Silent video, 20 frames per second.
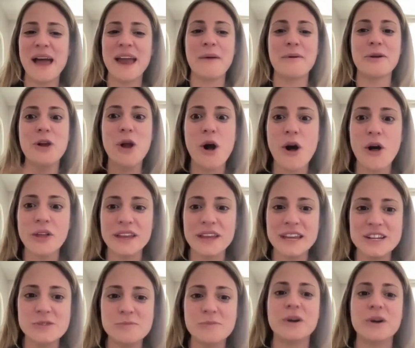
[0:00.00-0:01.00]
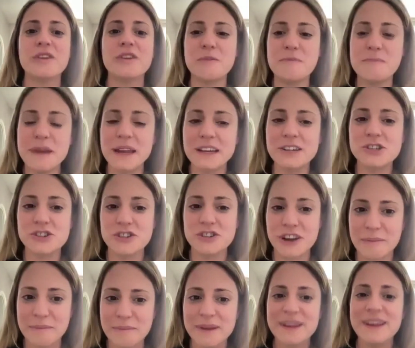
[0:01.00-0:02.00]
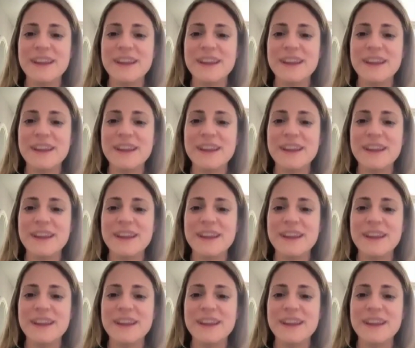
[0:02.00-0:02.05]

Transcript: and I would call each book The Big Trip.